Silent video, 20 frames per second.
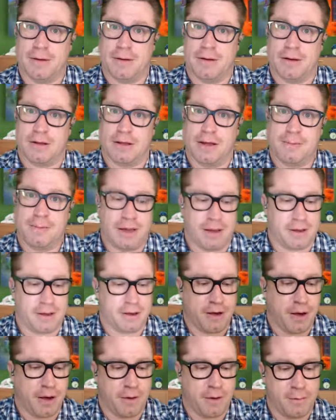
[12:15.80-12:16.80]
Let me
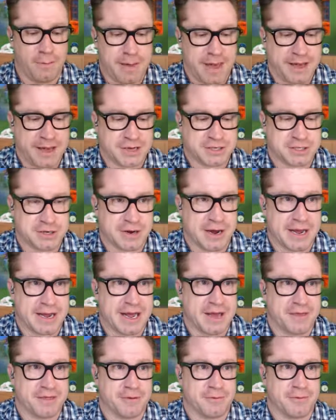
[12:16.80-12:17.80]
go make sure I
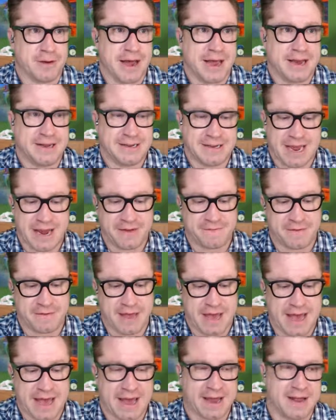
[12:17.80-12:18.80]
get the right date for
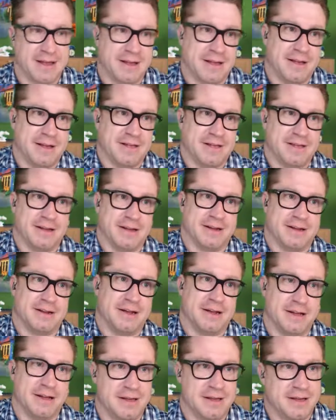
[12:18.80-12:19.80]
that. The
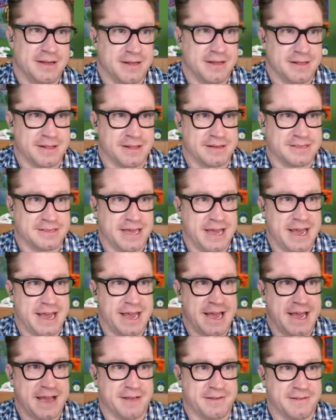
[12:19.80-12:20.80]

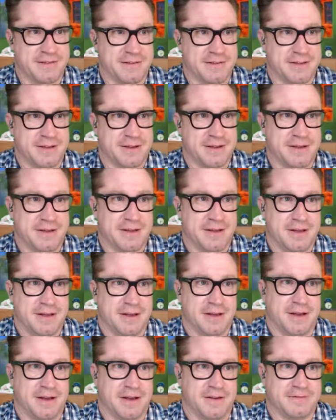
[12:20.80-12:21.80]
Taste
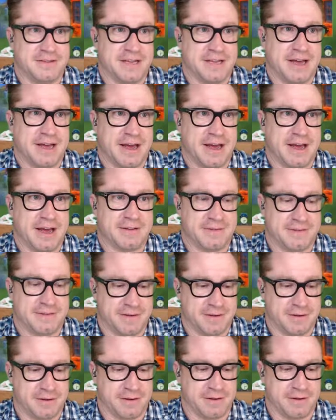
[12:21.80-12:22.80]
of
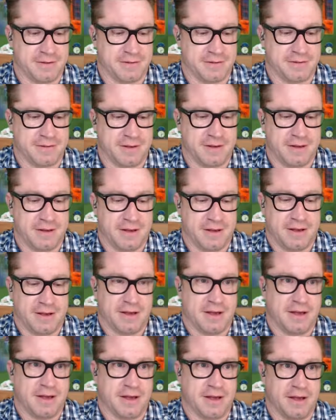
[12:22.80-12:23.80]
Texas
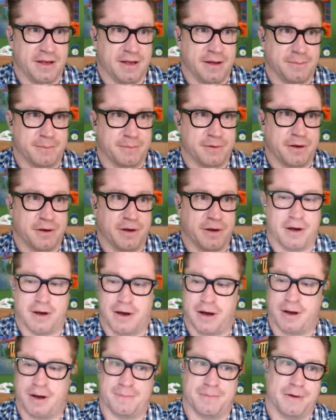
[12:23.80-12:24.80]
Hemp
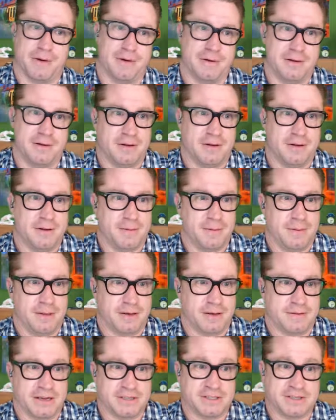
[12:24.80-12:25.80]
Cup.
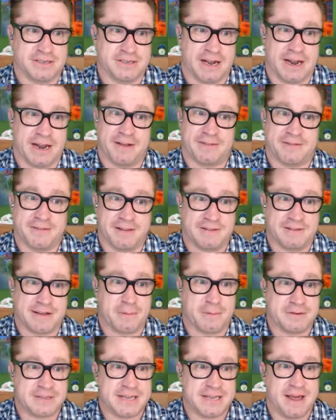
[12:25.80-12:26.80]
That just got announced
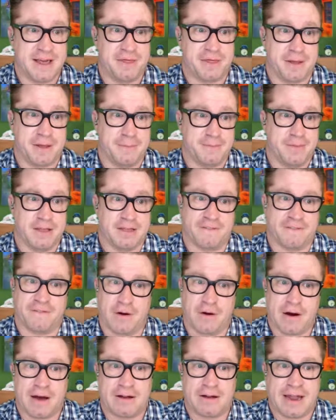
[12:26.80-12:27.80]
December 10th. The
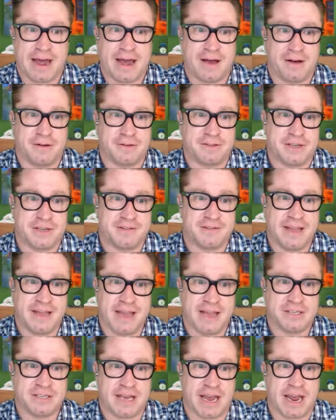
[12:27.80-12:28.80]
Far Out Lounge and
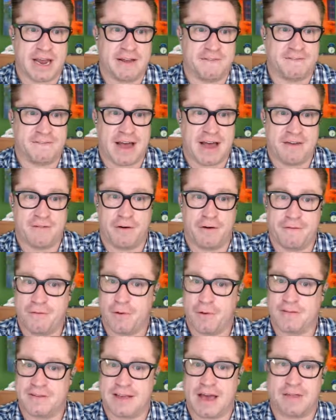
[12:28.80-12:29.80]
Stage,
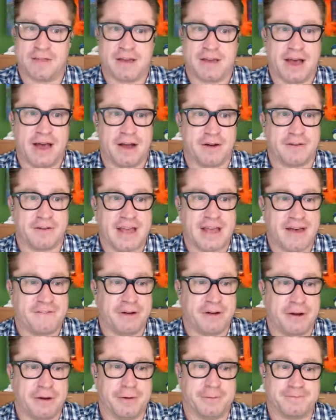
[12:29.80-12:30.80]
8504 South Congress
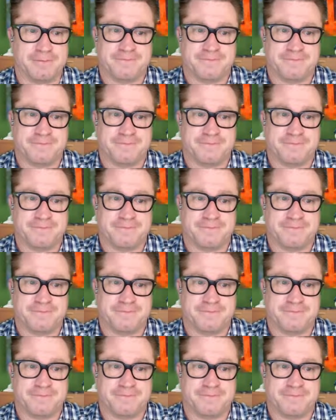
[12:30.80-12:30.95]
Avenue.